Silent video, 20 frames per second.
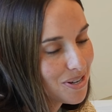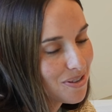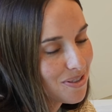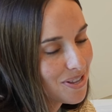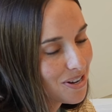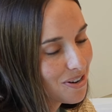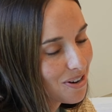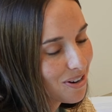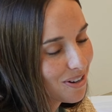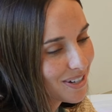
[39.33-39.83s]
My
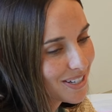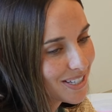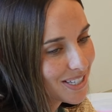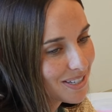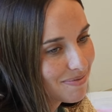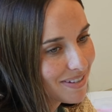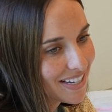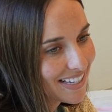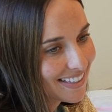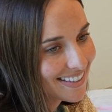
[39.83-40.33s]
first job
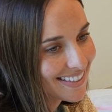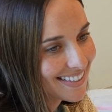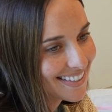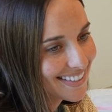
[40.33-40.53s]
was at Leisure